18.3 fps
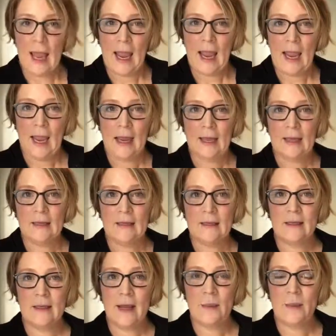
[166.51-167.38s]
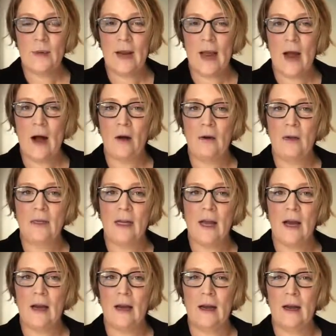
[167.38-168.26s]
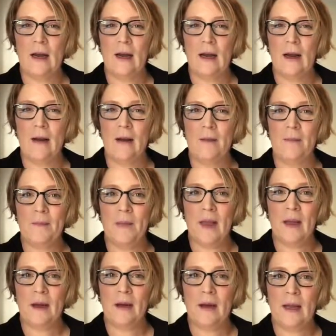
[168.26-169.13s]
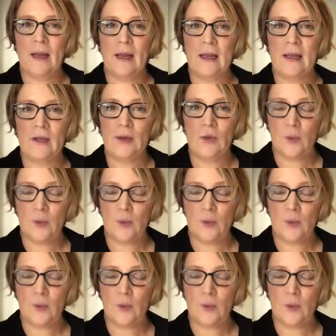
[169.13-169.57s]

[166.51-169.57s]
And they put out a